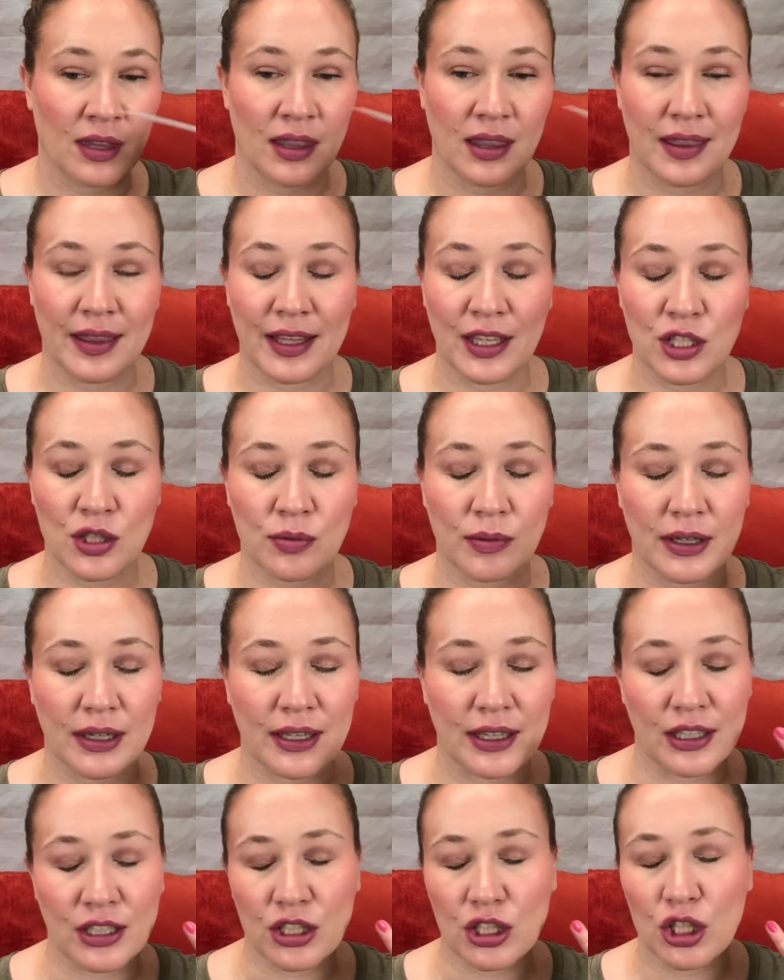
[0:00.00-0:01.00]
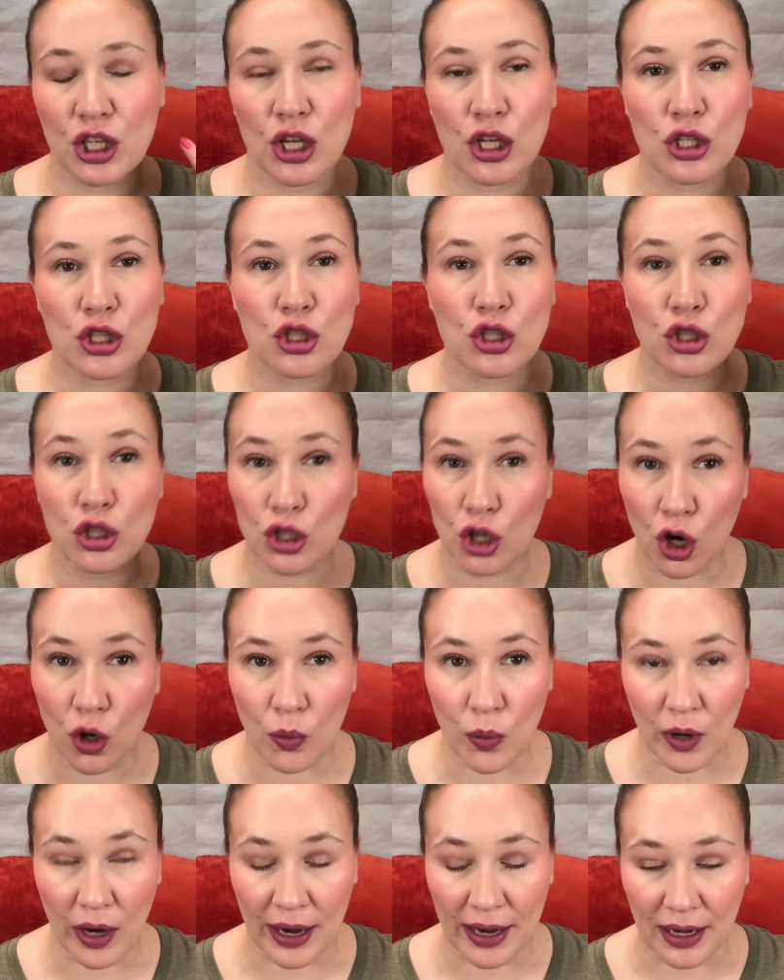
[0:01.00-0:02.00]
This one is so
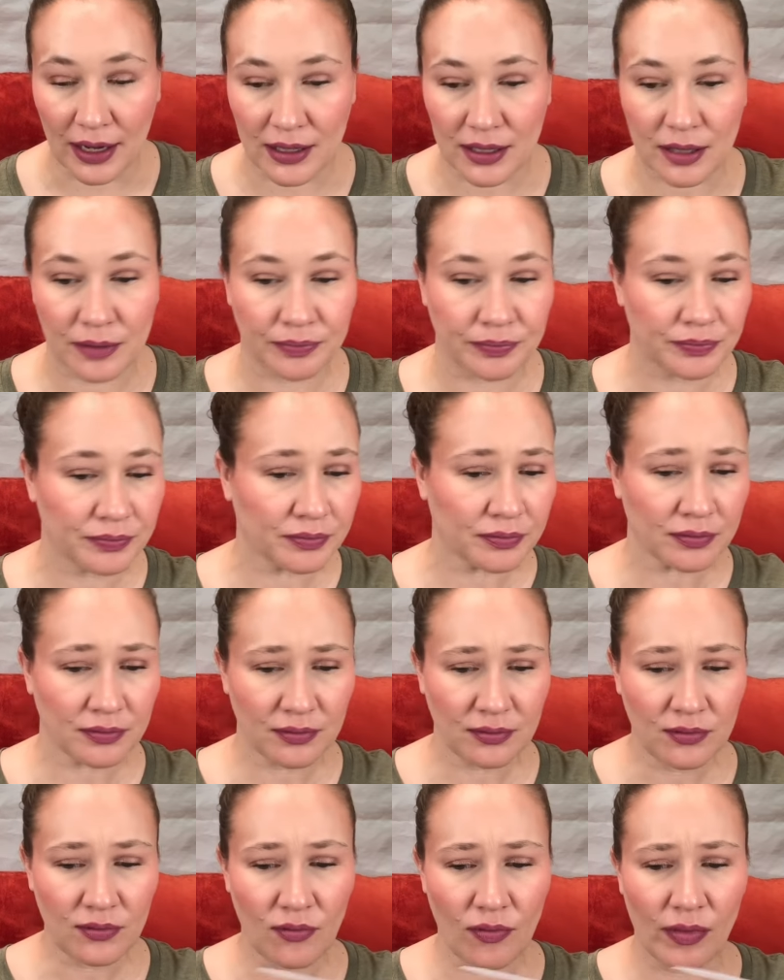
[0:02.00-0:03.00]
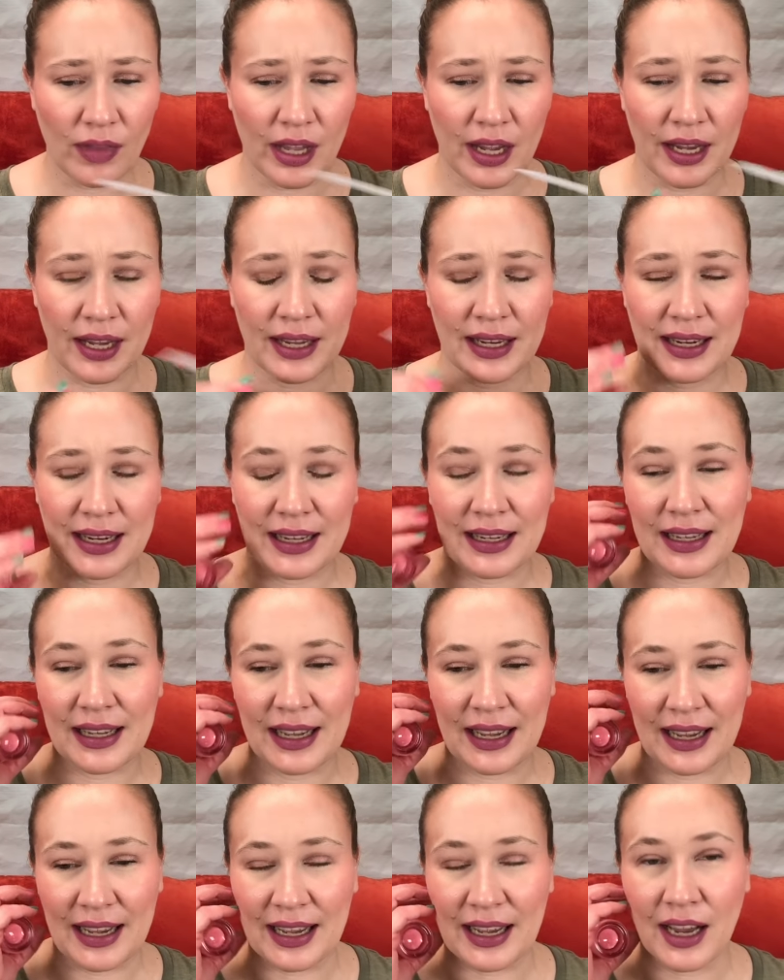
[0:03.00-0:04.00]
bright. It
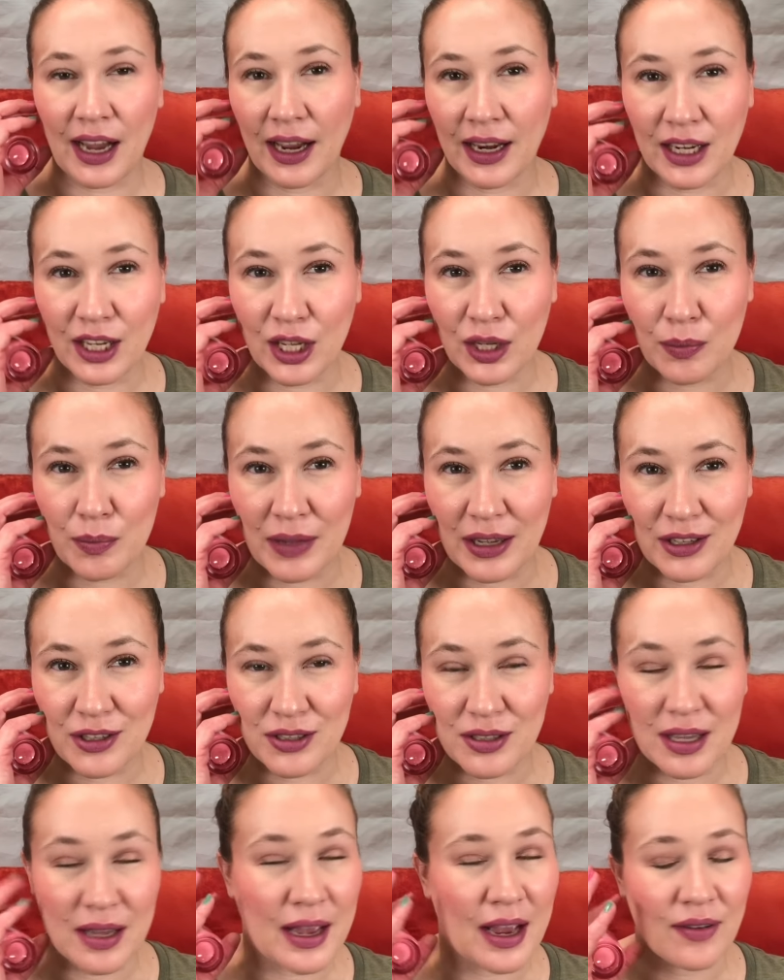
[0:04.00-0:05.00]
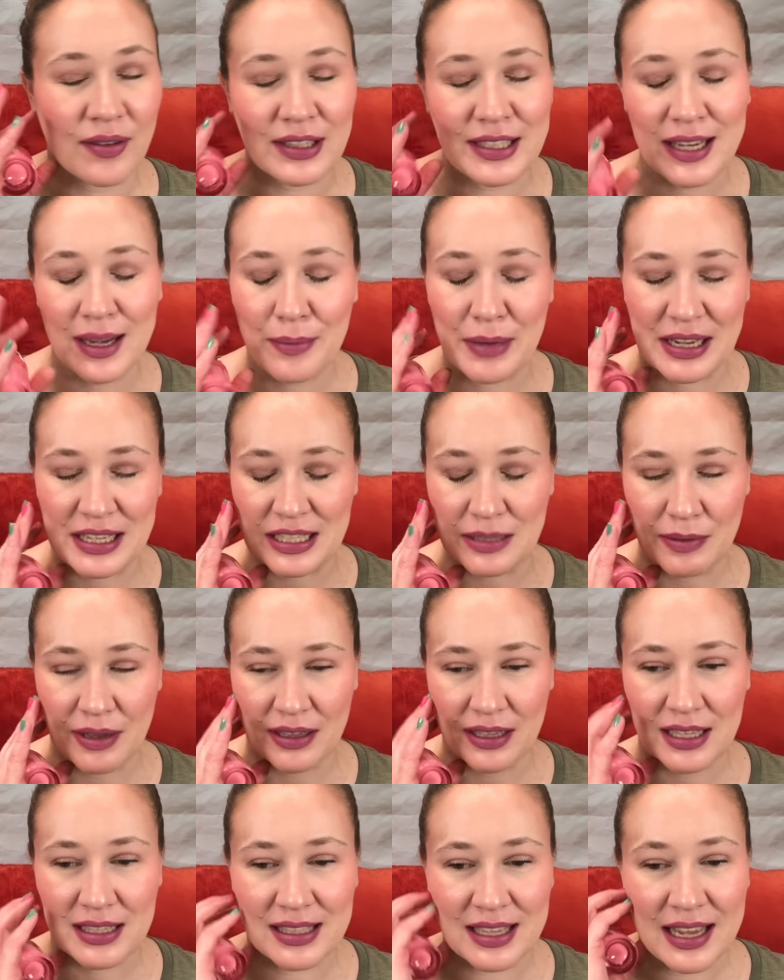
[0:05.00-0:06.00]
it kind of makes every time I smell
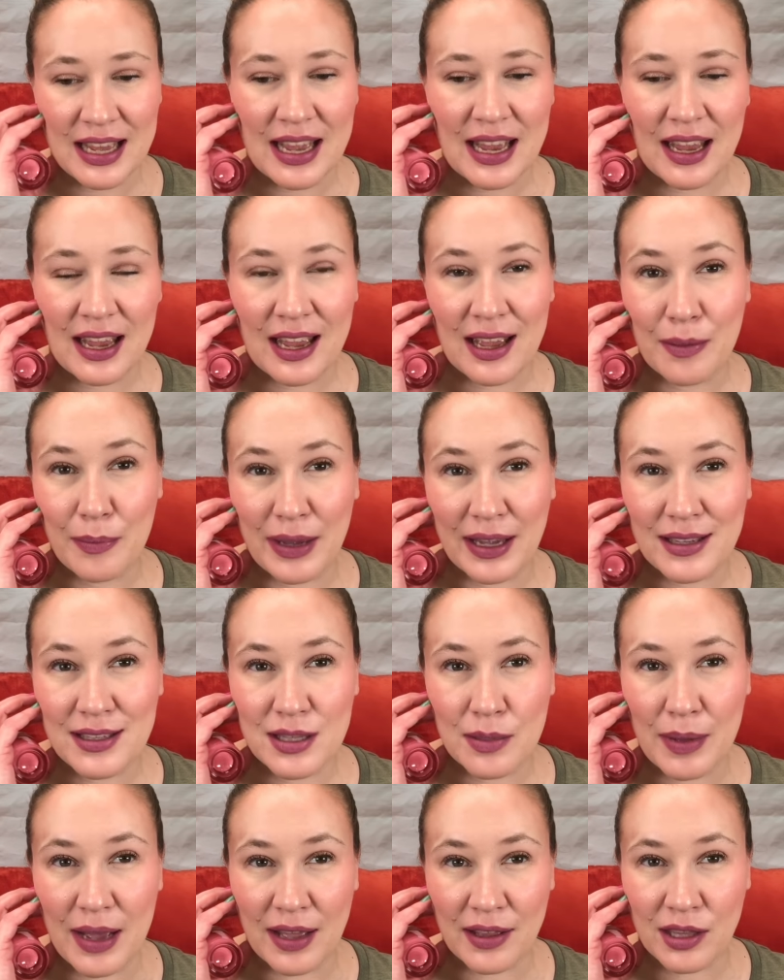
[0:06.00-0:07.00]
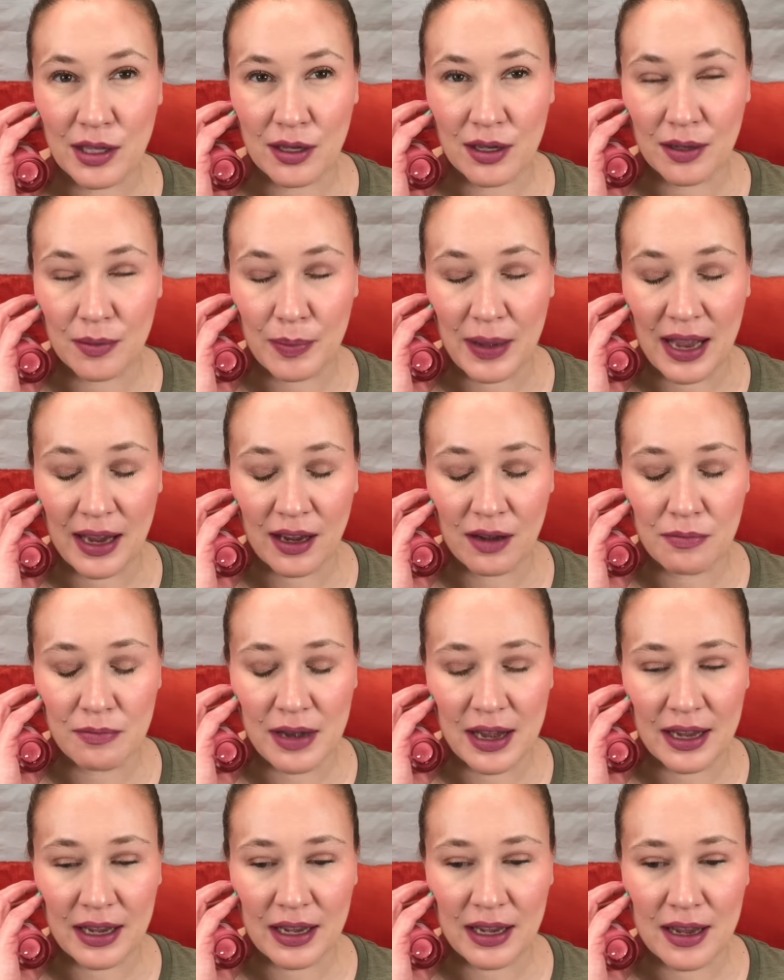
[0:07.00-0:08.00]
this, it makes the bath, back of
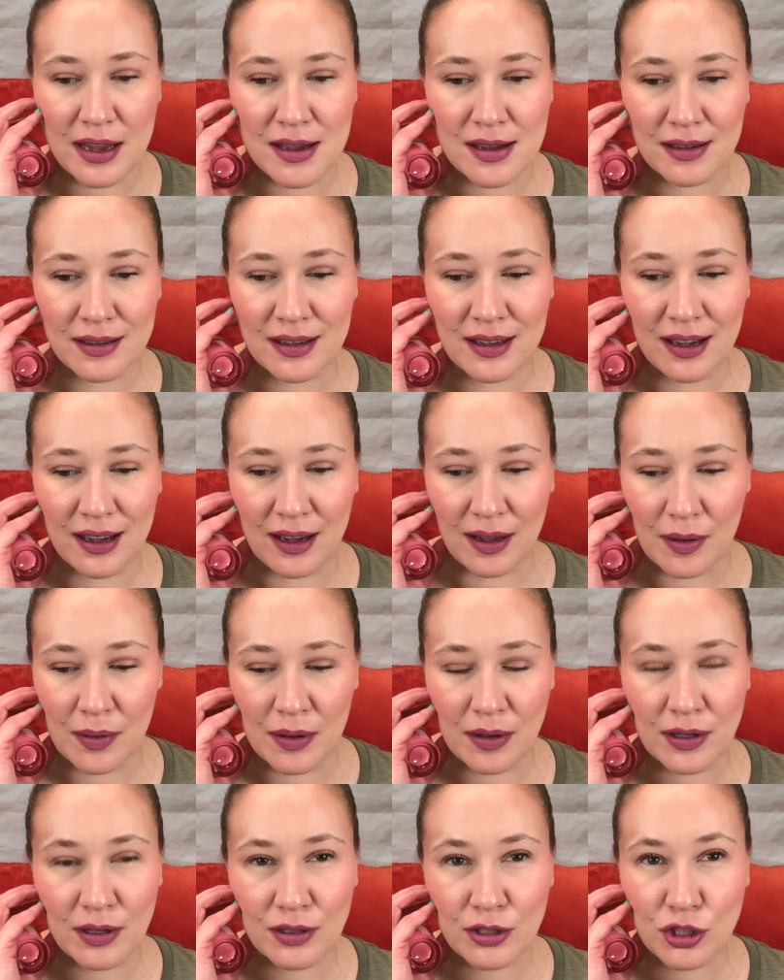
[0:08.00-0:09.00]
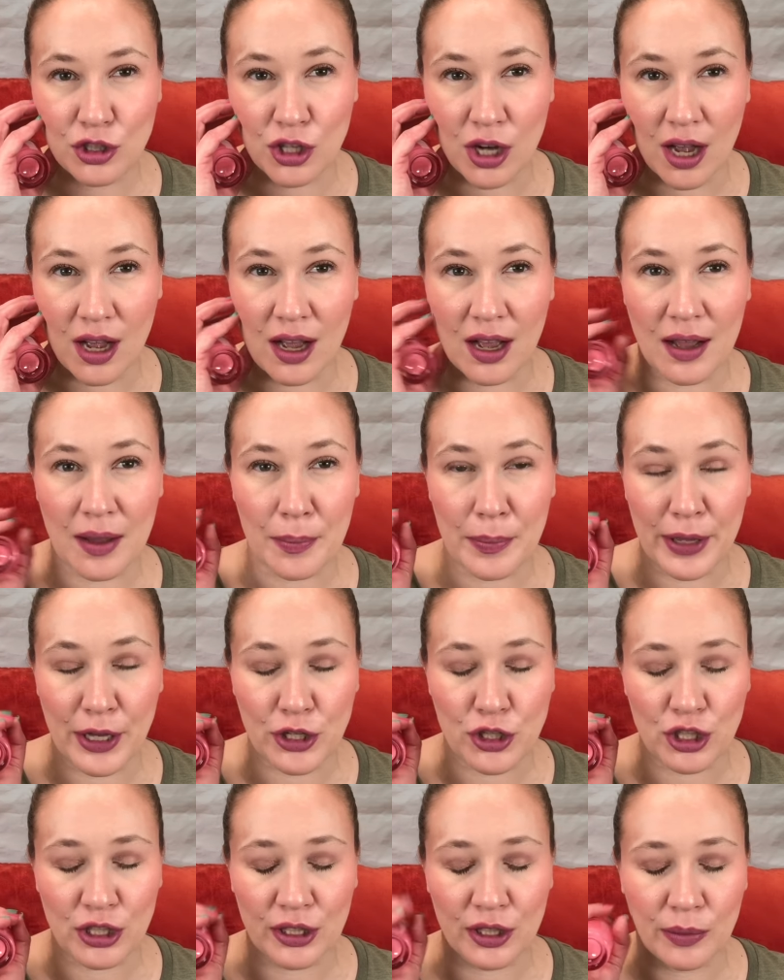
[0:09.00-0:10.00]
my uh, jaw
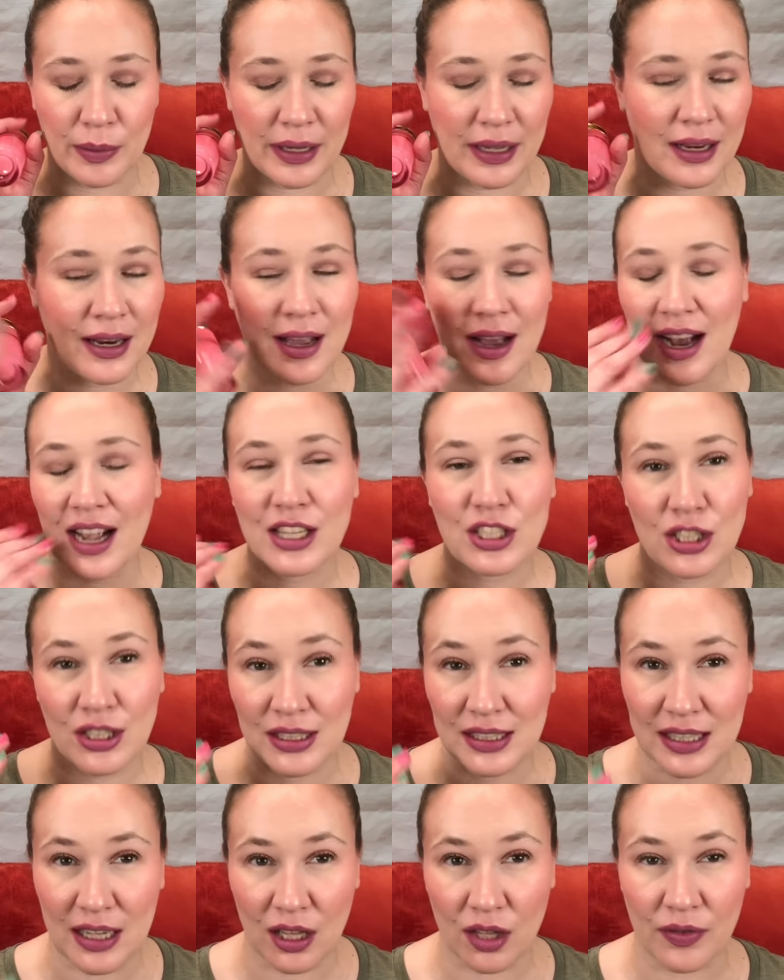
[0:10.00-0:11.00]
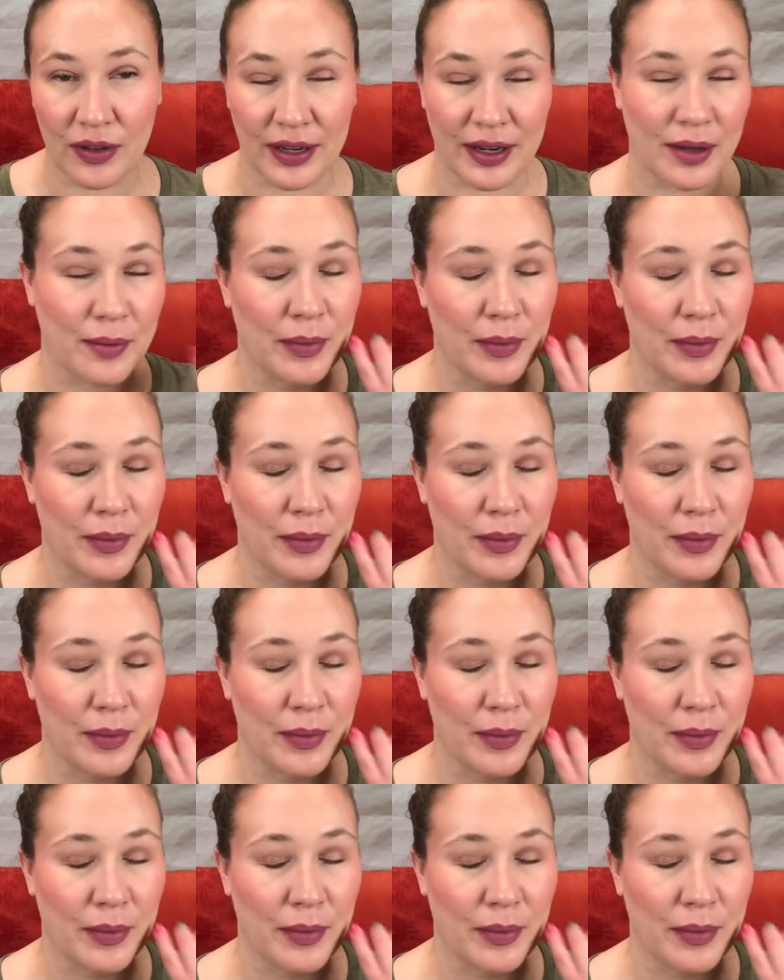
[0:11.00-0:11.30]
pinch a little bit. I start salivating.